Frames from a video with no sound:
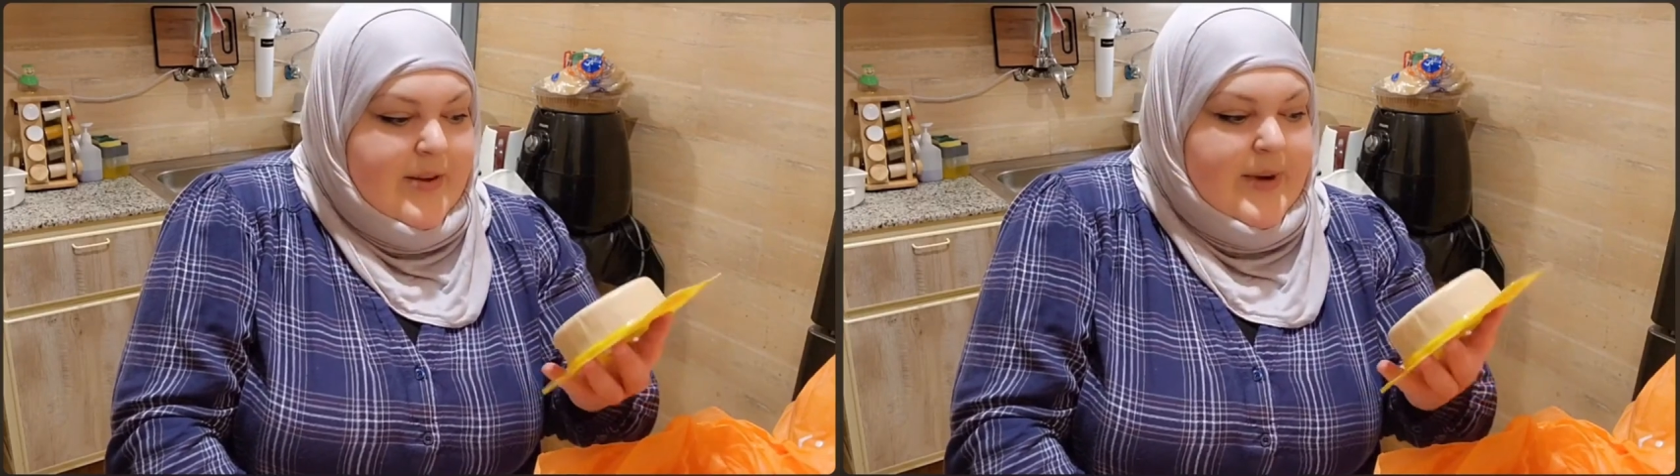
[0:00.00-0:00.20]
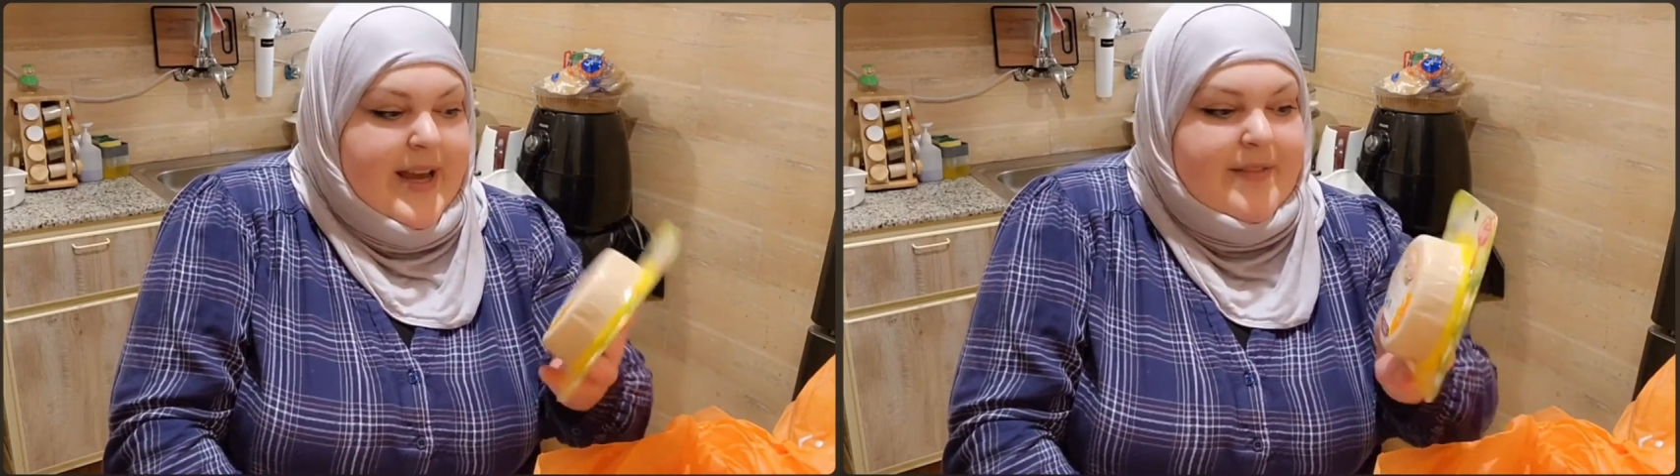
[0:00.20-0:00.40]

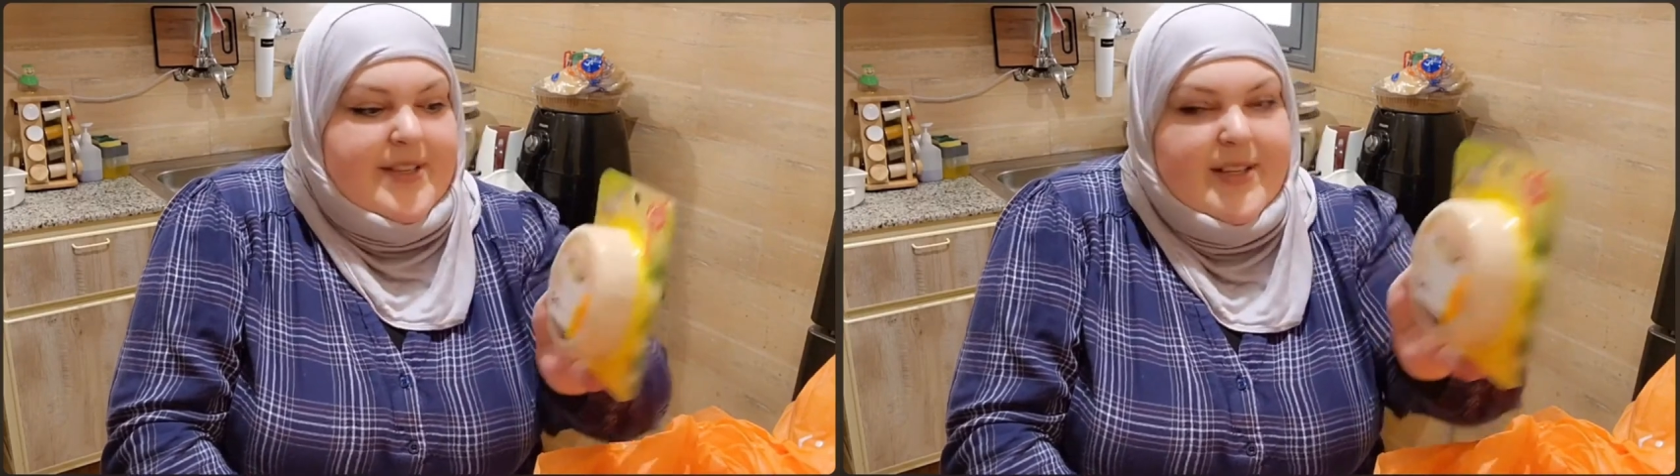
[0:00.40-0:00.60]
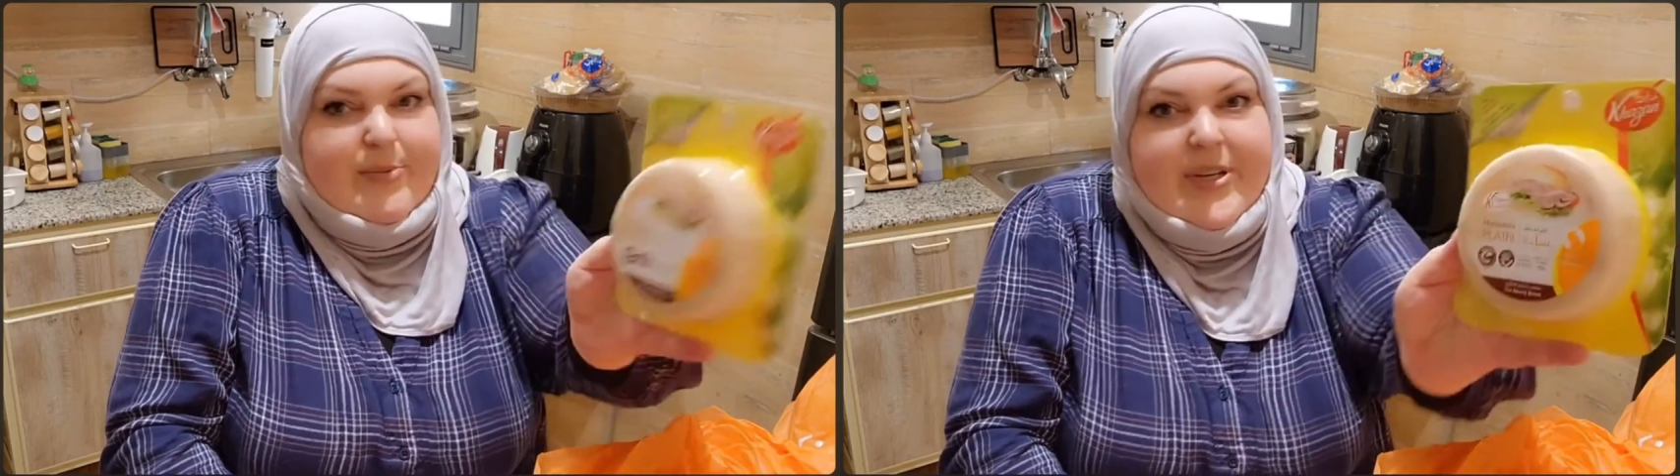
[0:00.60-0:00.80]
Uh, we
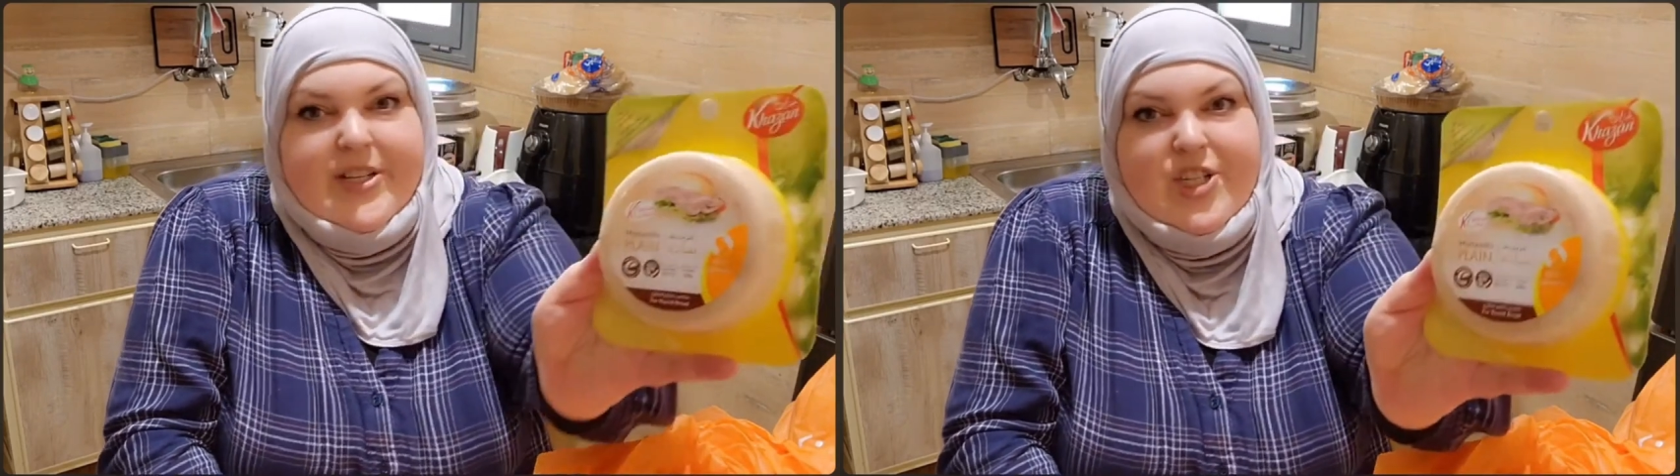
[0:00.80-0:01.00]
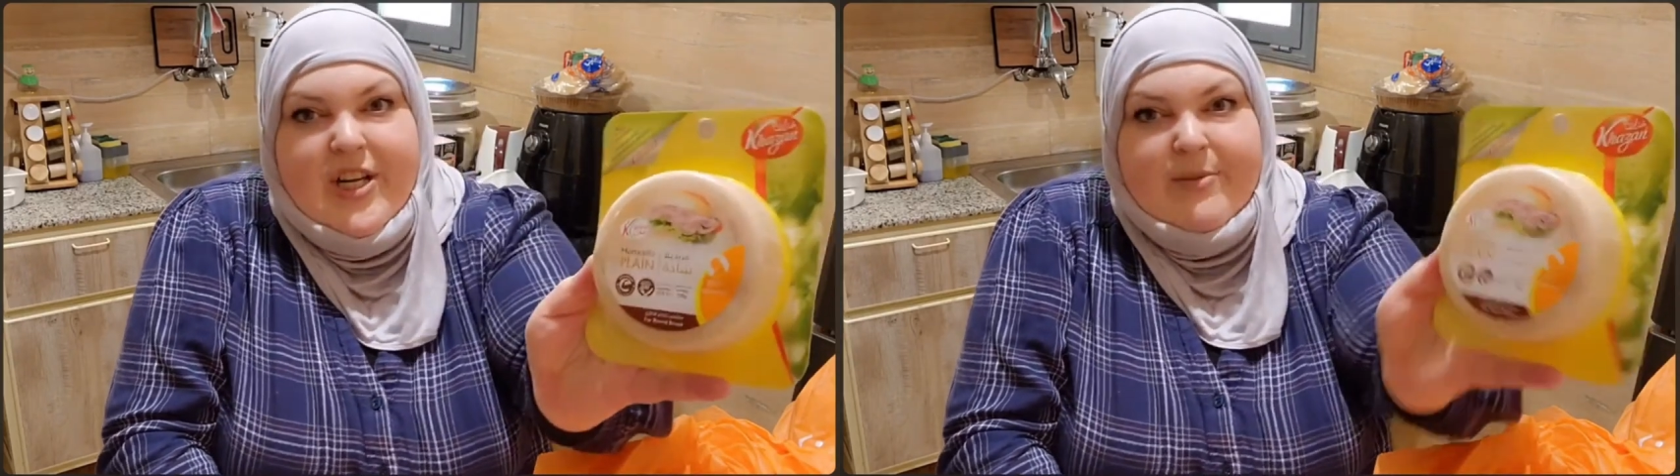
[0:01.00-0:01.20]
have
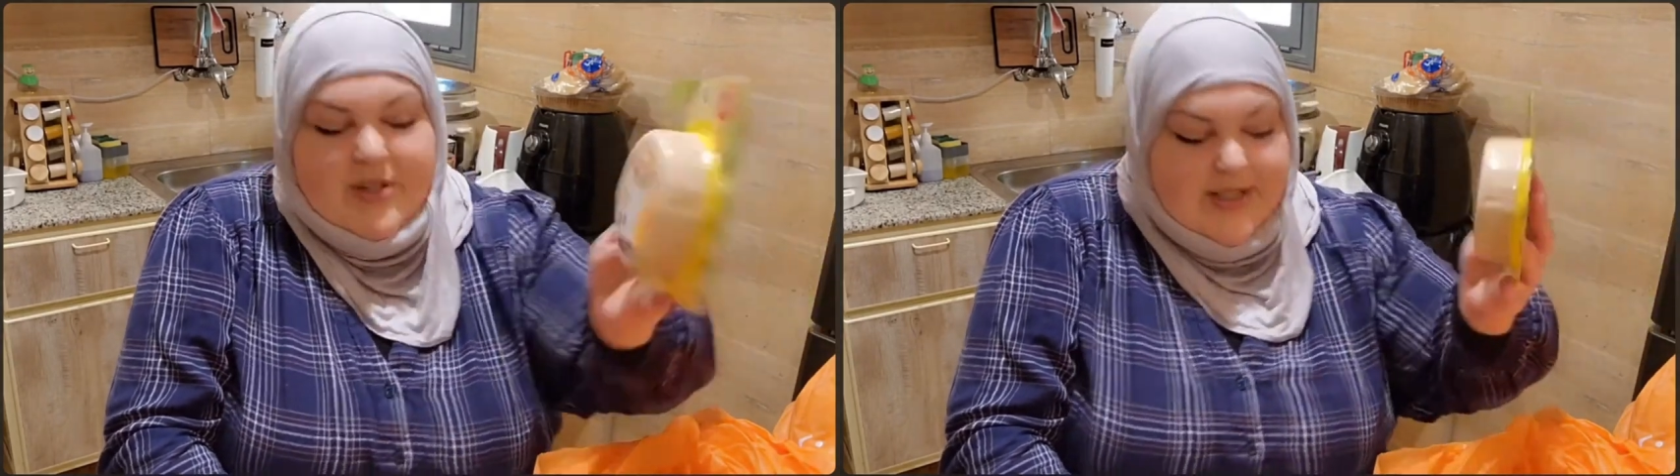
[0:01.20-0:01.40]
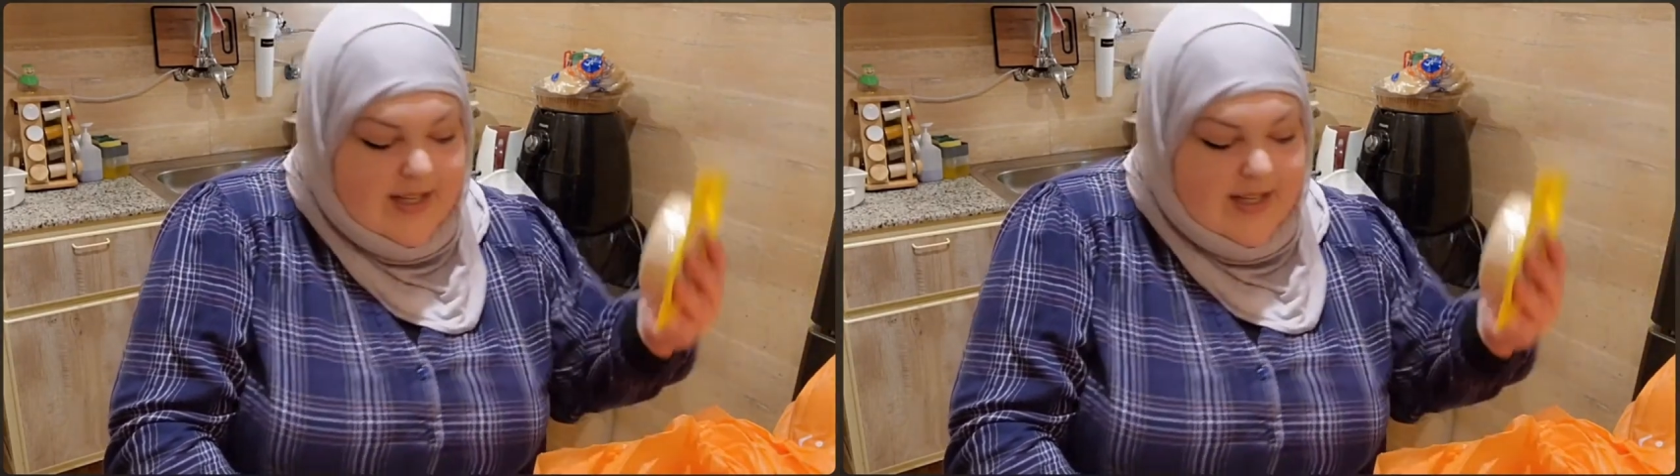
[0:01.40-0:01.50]
some chicken